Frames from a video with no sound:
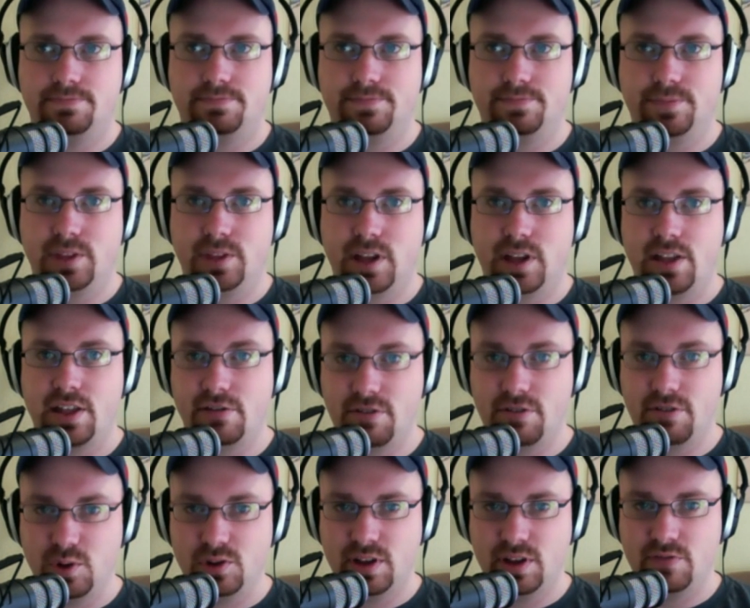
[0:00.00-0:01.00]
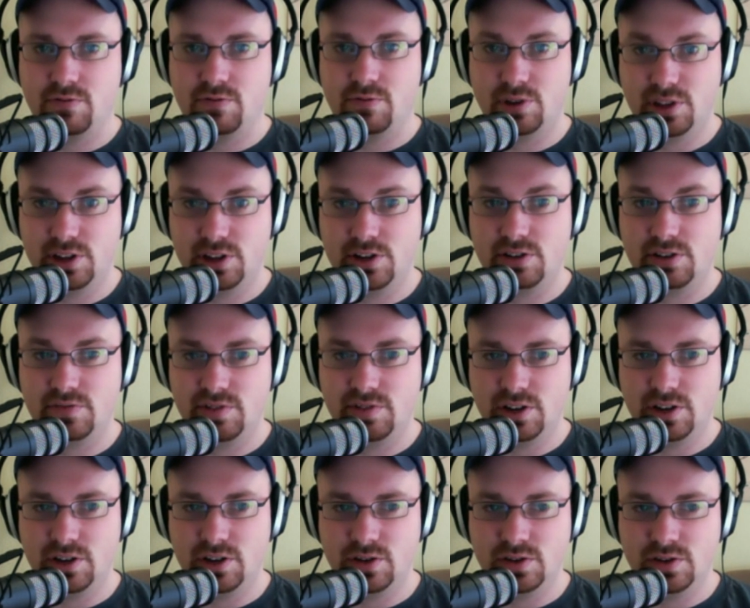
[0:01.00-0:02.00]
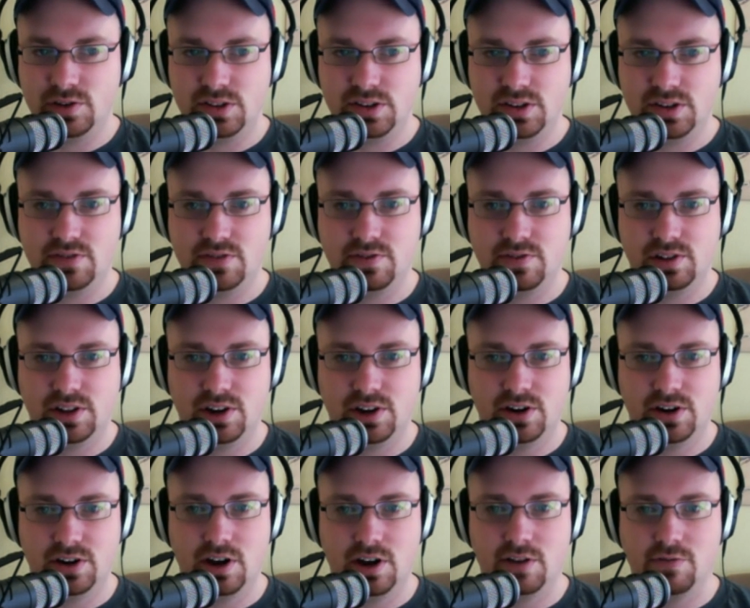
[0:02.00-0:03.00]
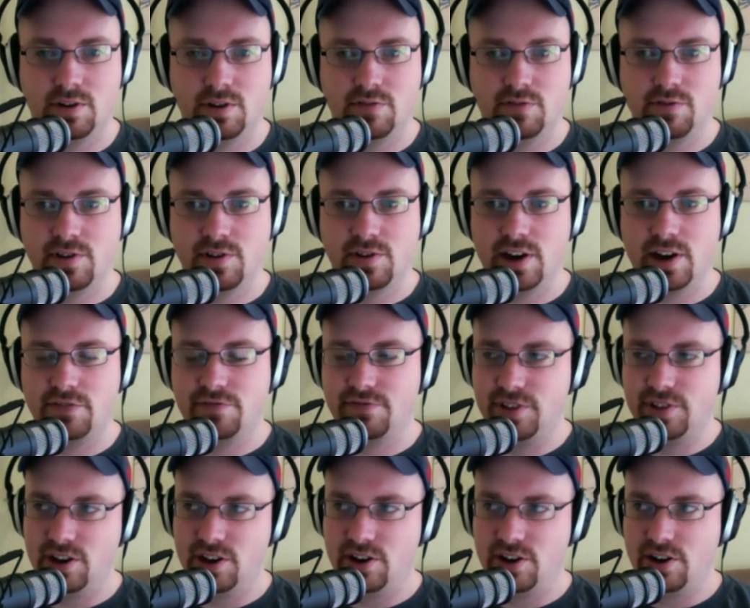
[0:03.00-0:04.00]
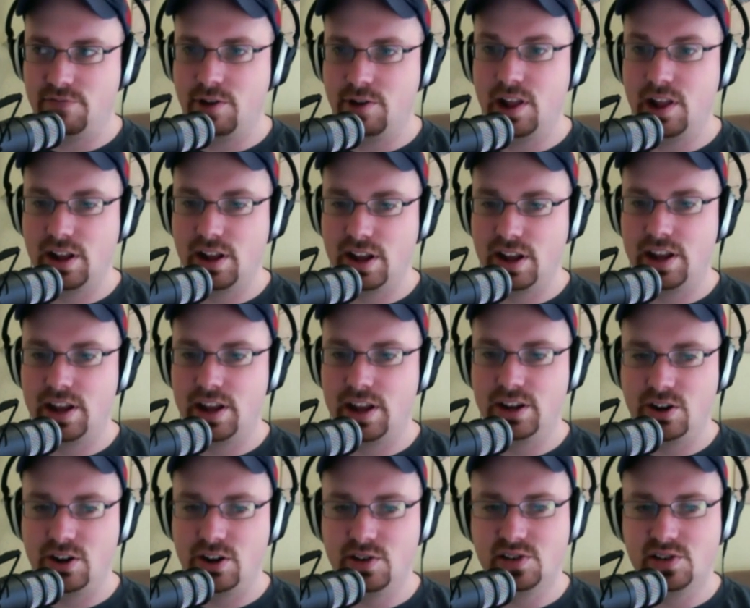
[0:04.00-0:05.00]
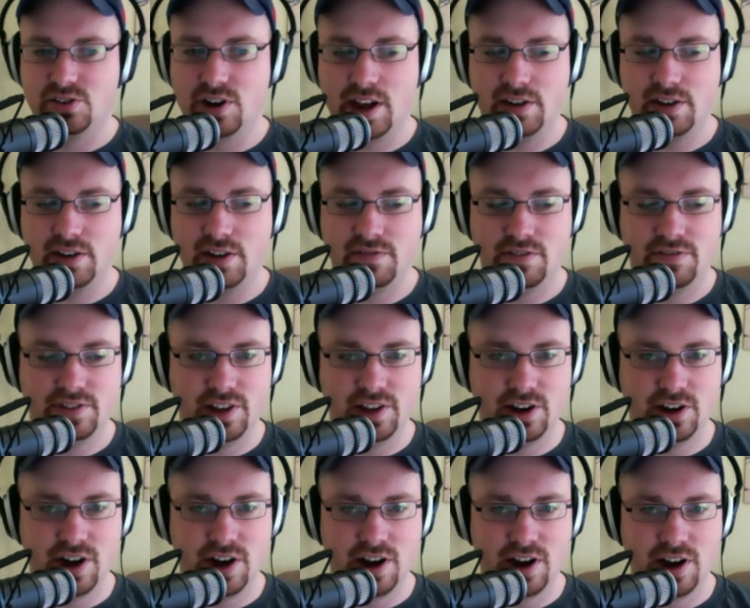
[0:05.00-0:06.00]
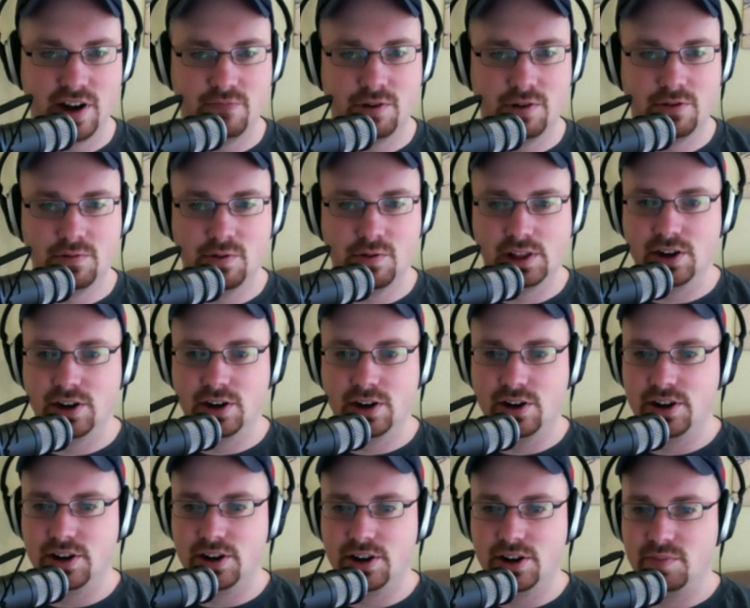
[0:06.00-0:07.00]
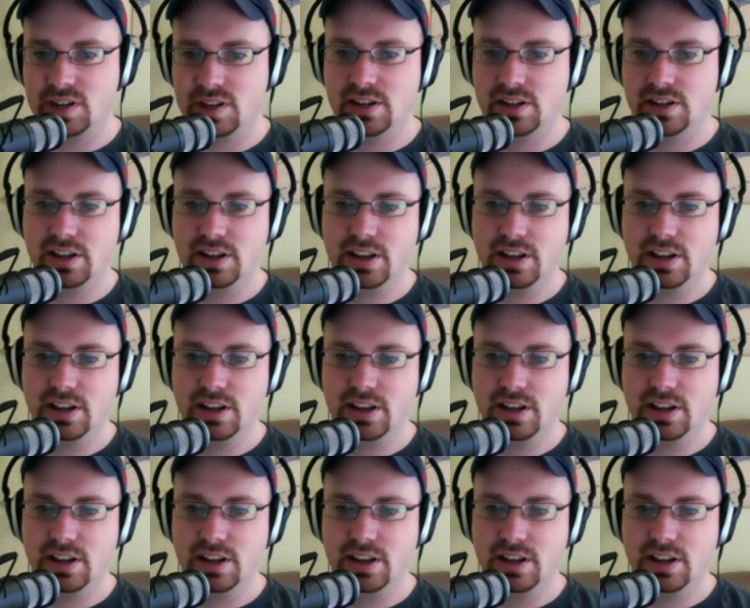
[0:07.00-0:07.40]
I think we both have really good venues this year for Laracon, and we've kind of hitting our stride for figuring out what we want Laracon to be.